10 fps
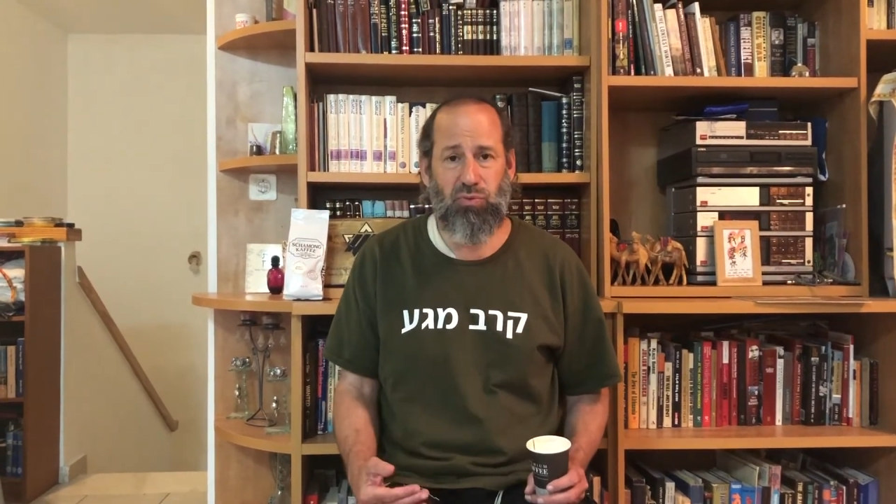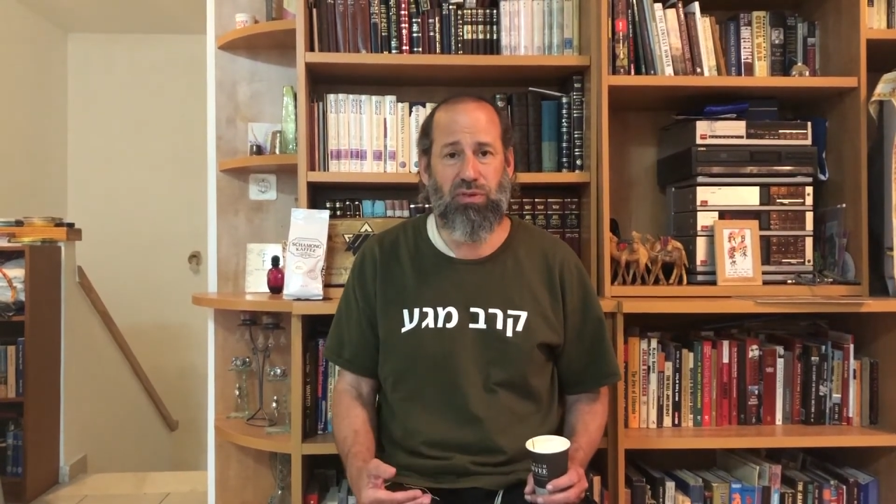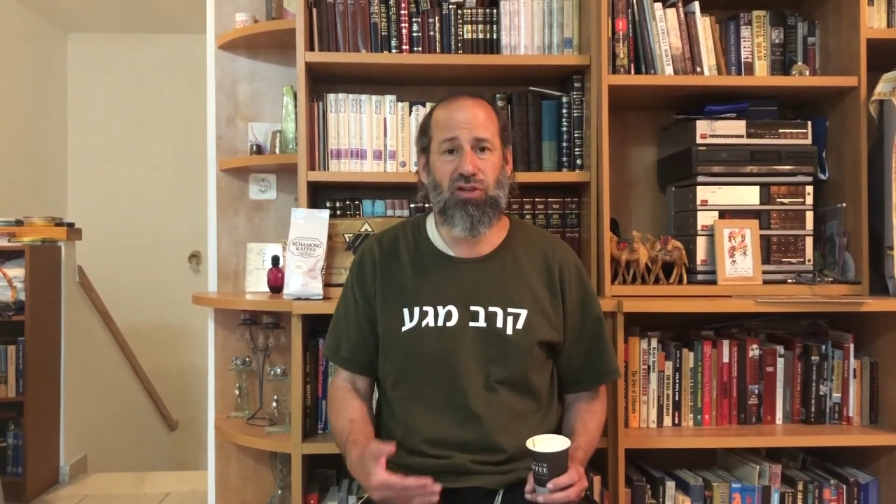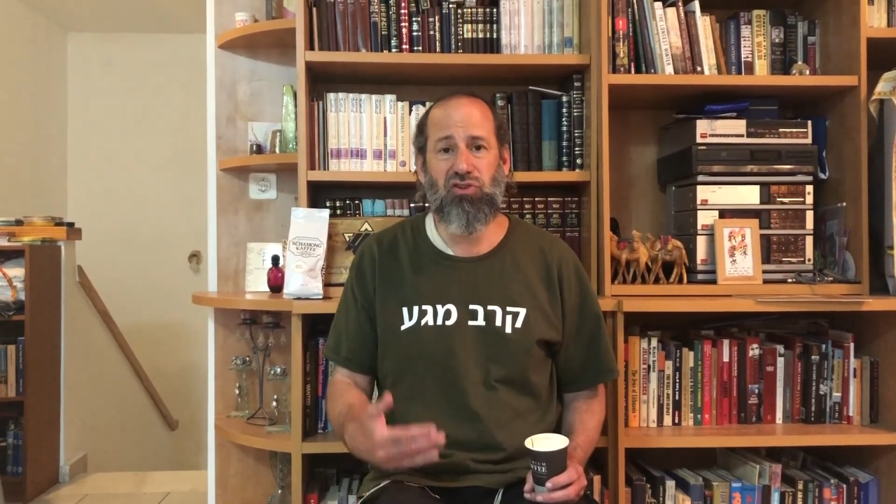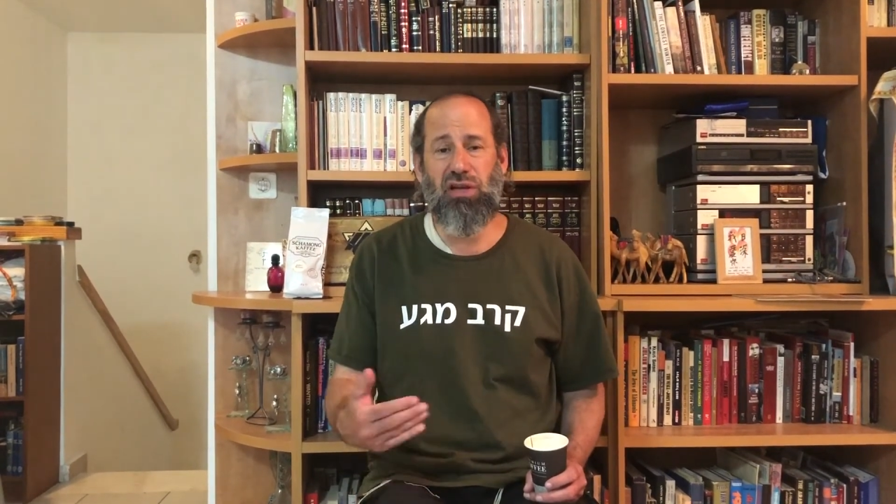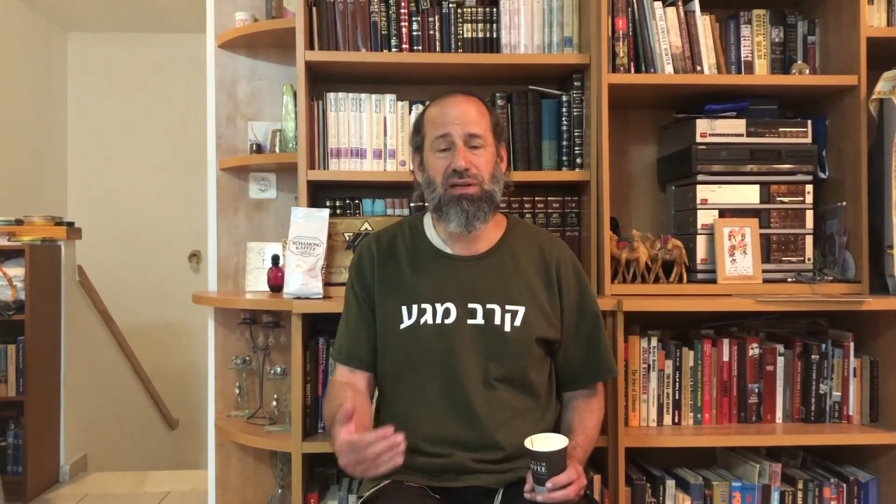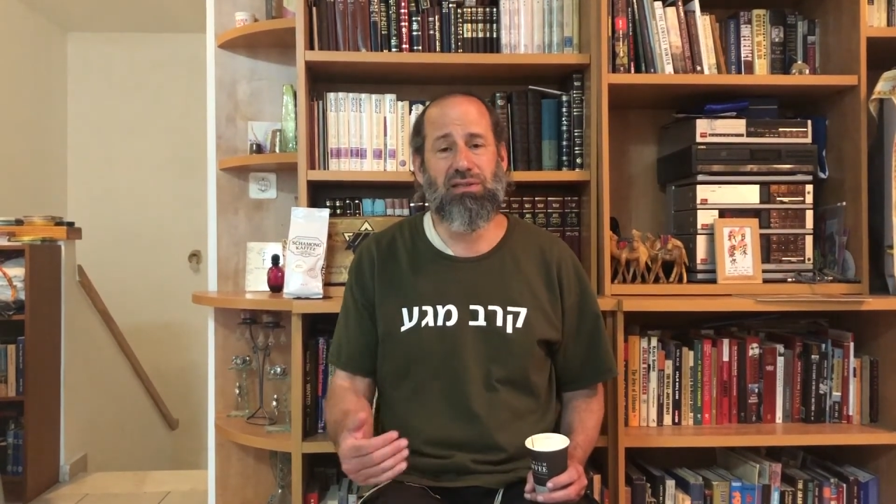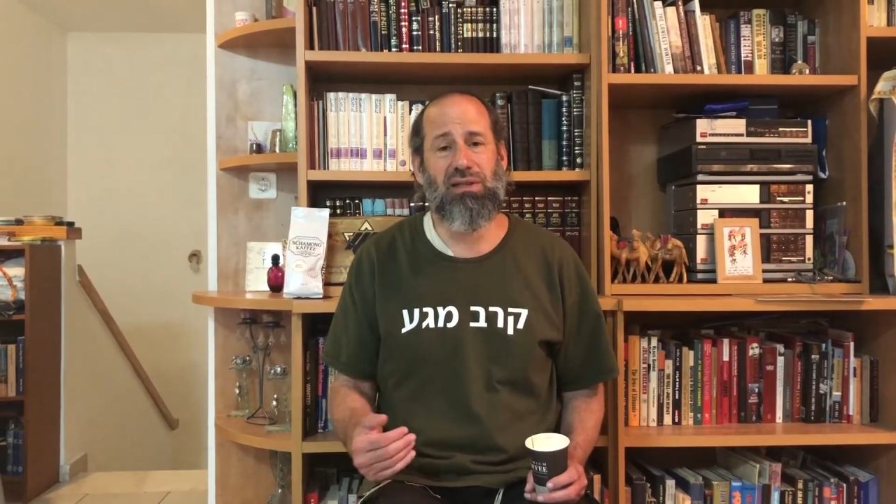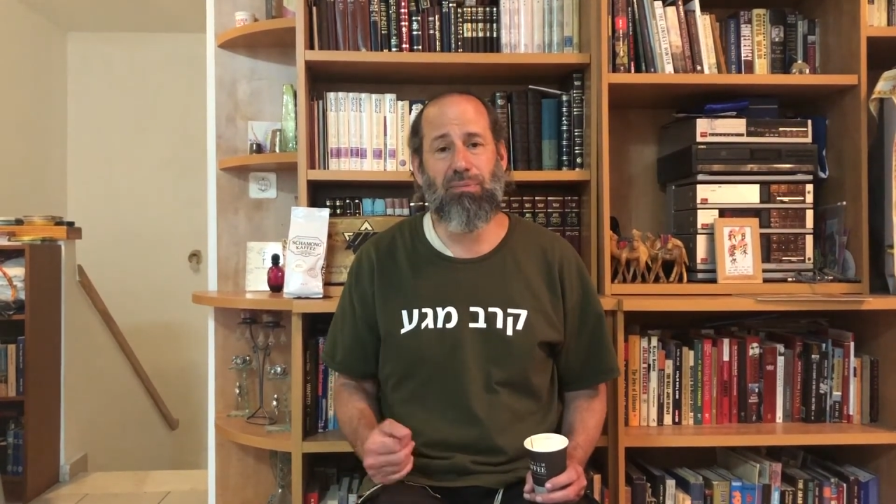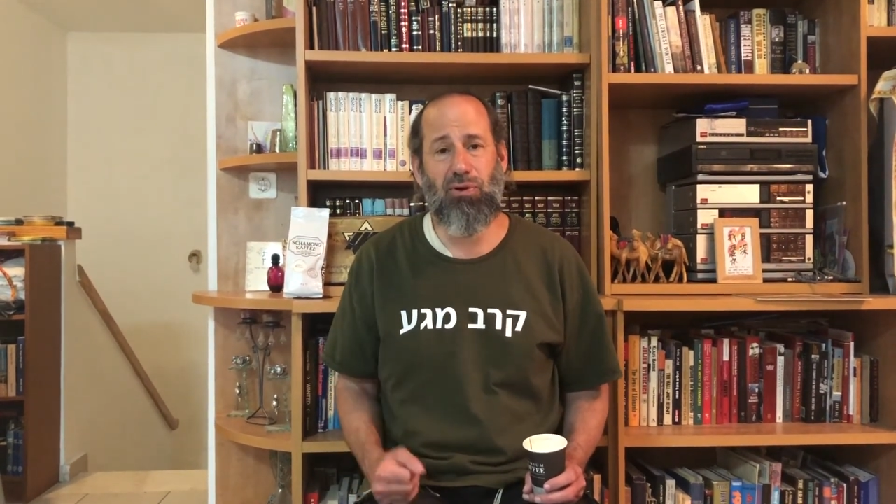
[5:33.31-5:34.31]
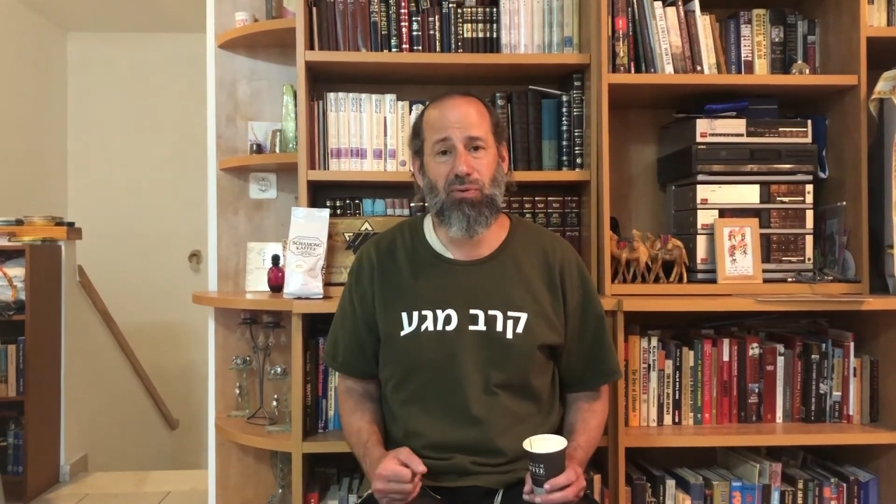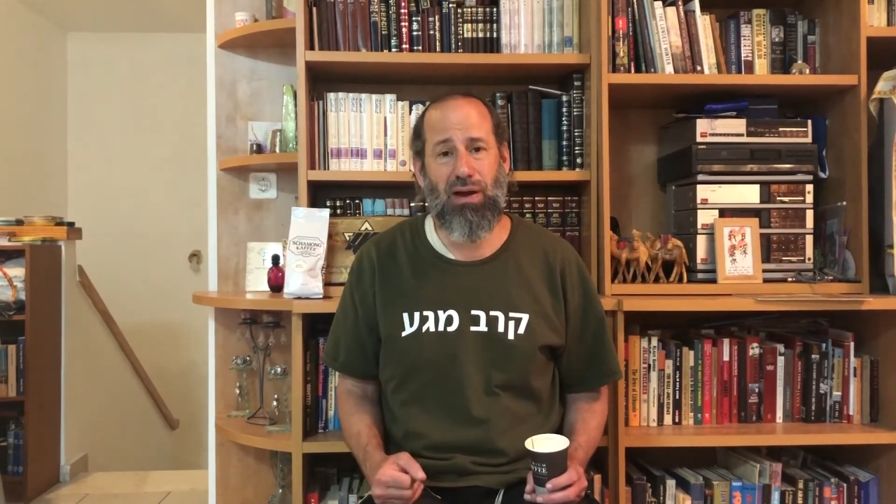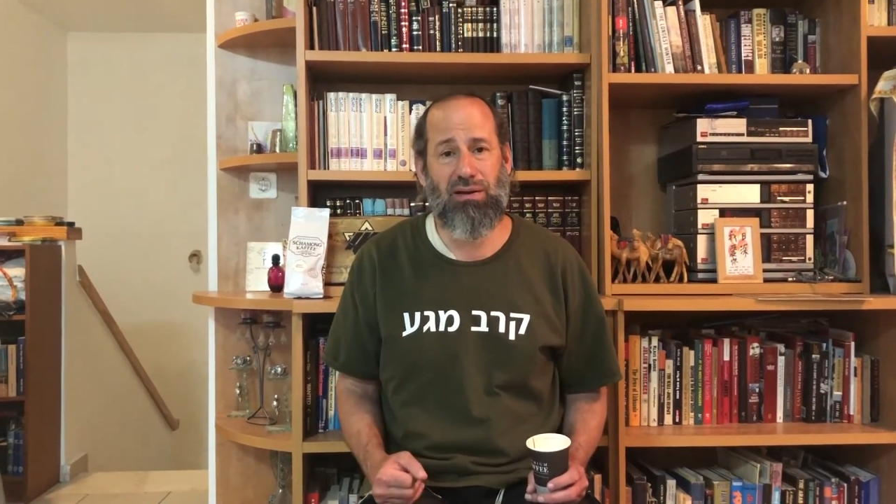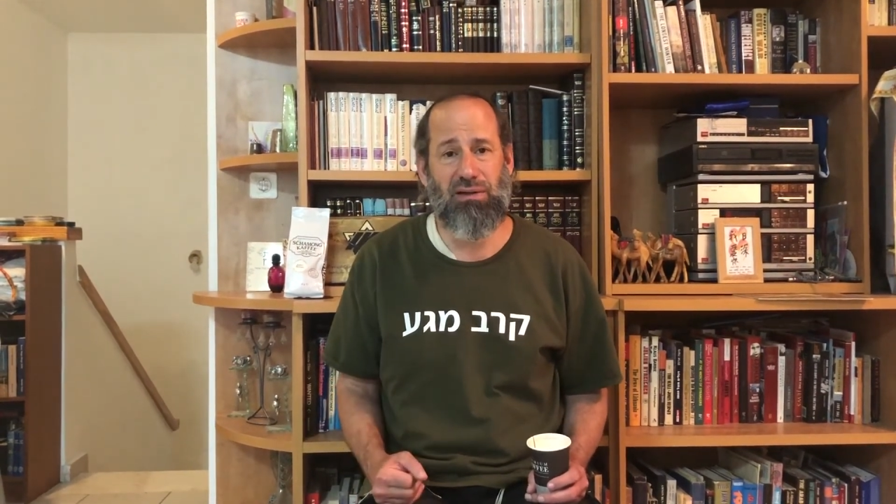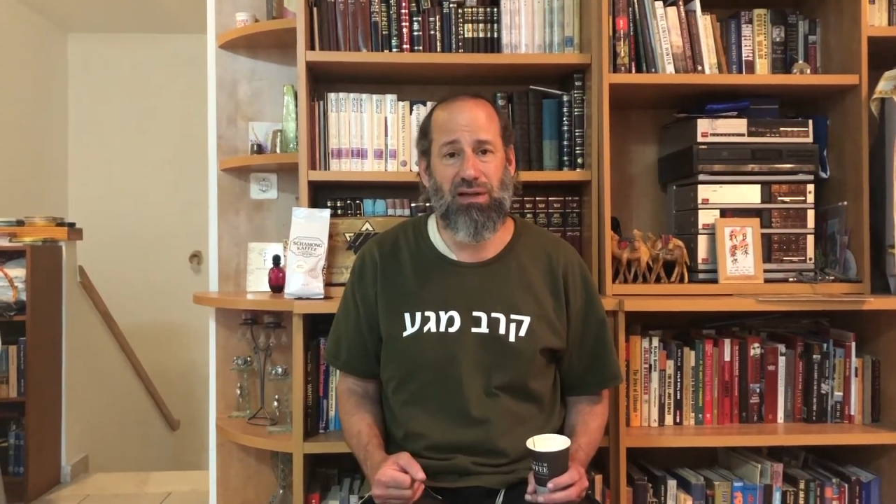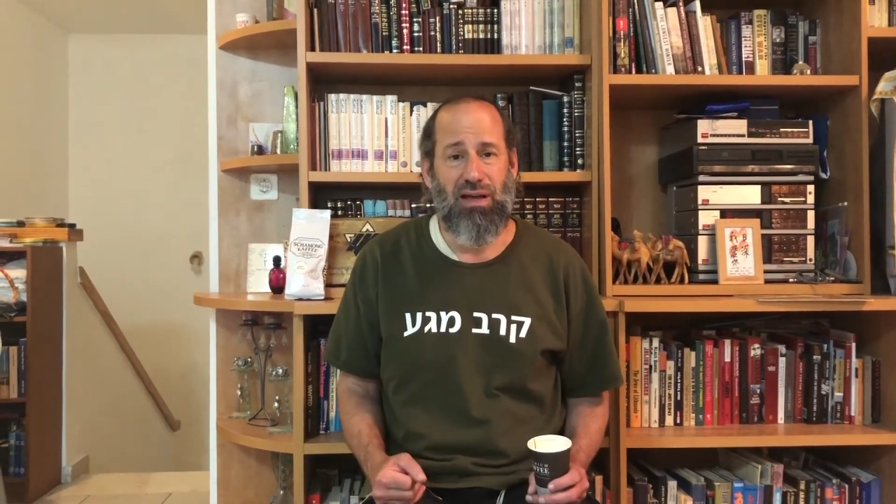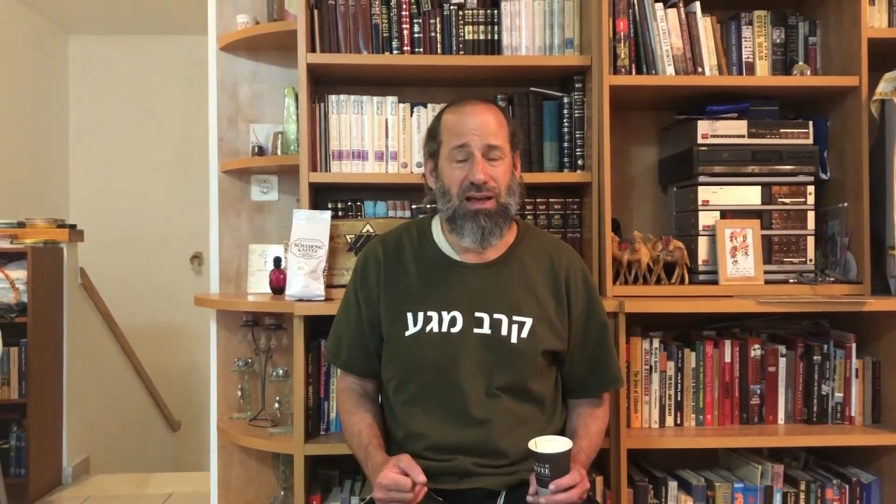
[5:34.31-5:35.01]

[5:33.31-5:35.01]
with the Jenga step correctly,